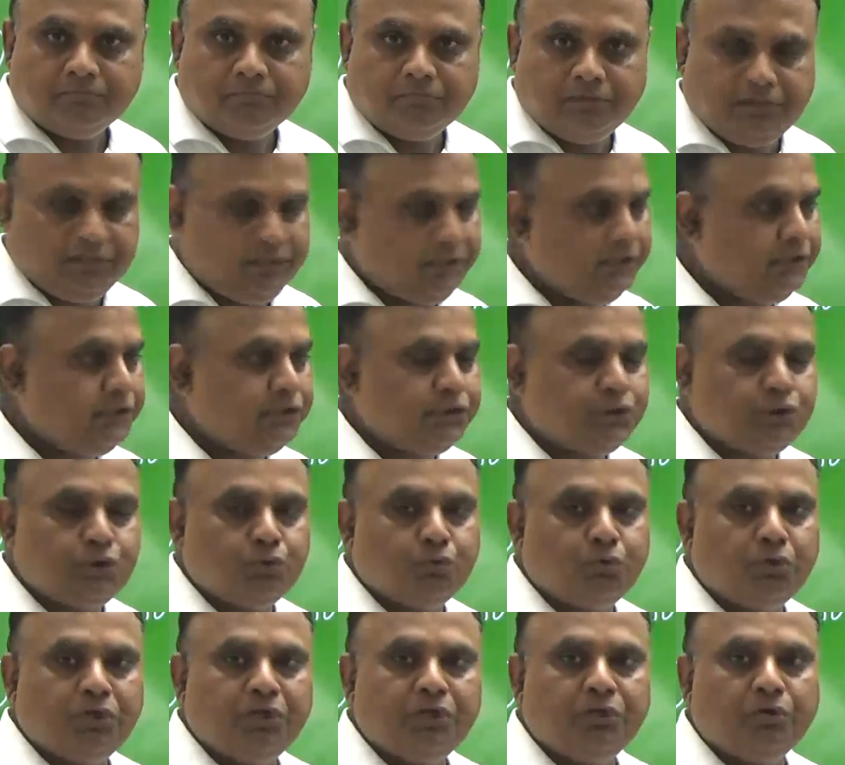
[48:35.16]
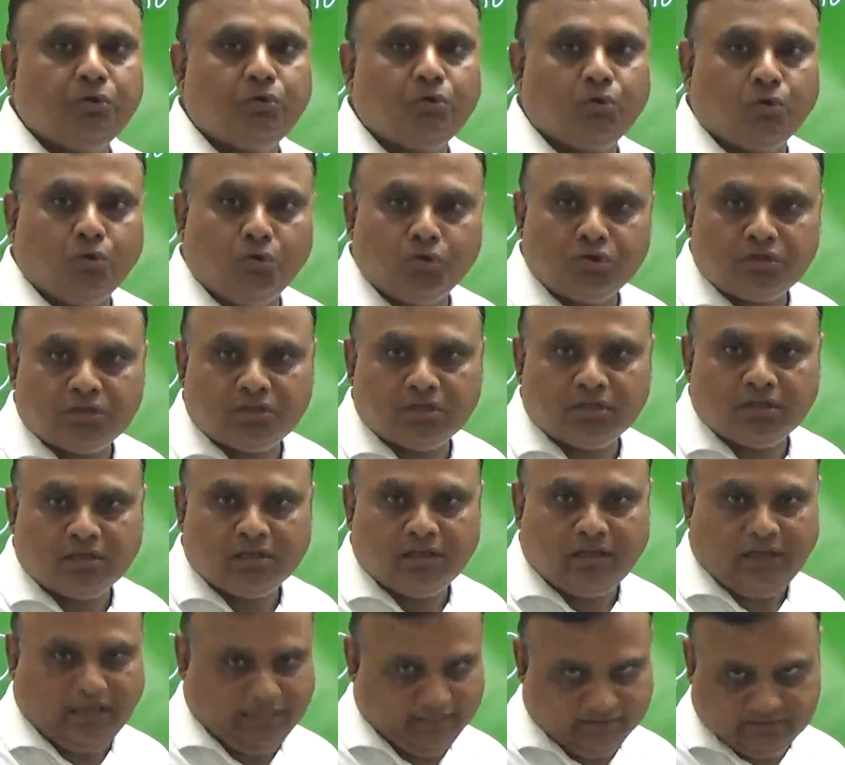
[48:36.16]
in ensuring growth
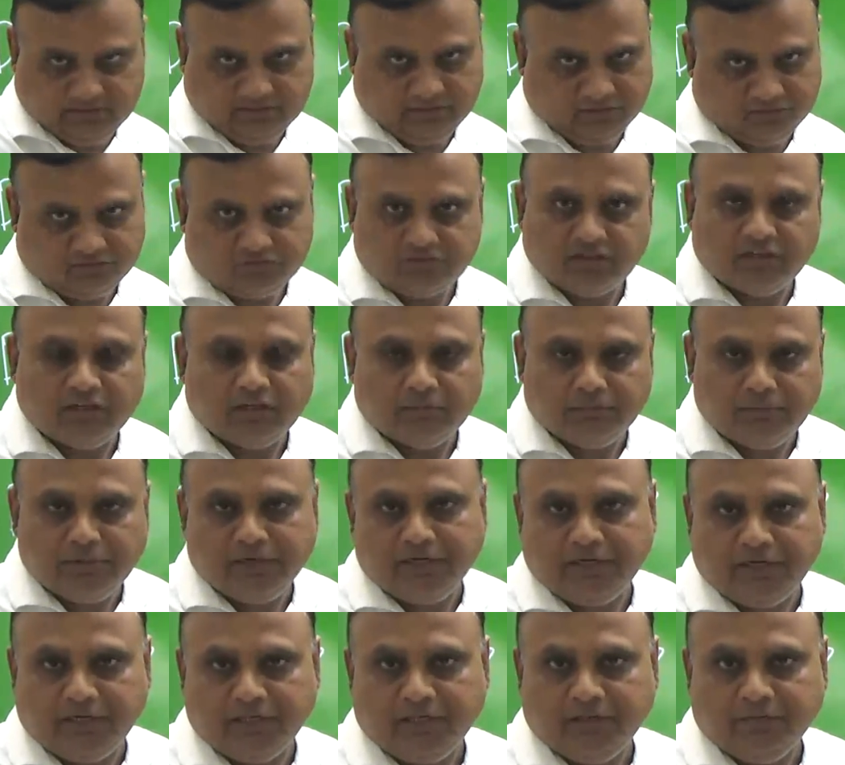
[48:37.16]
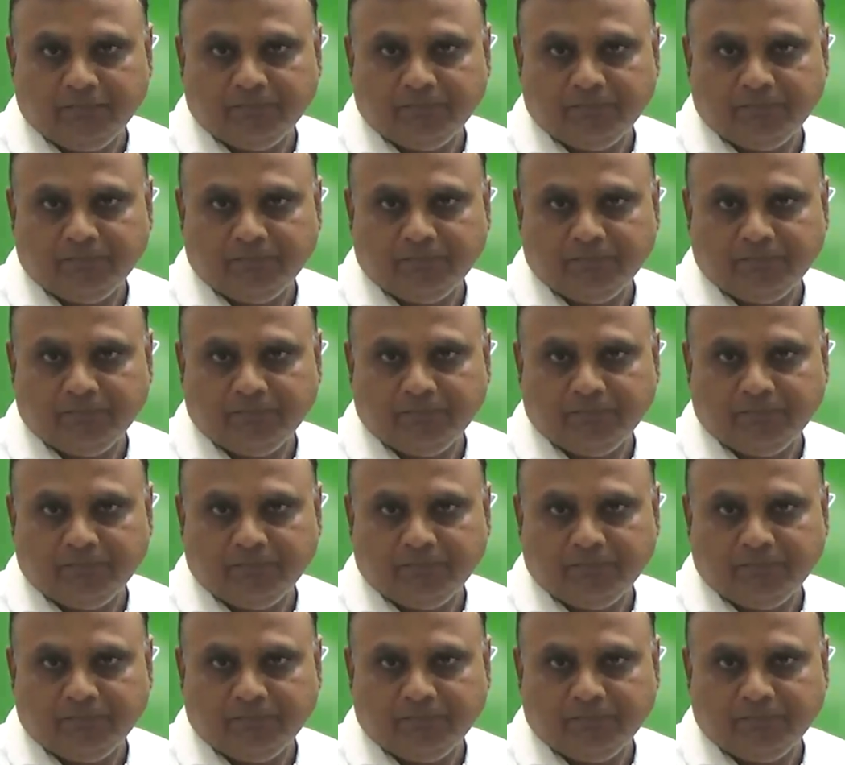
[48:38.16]
and sustainability,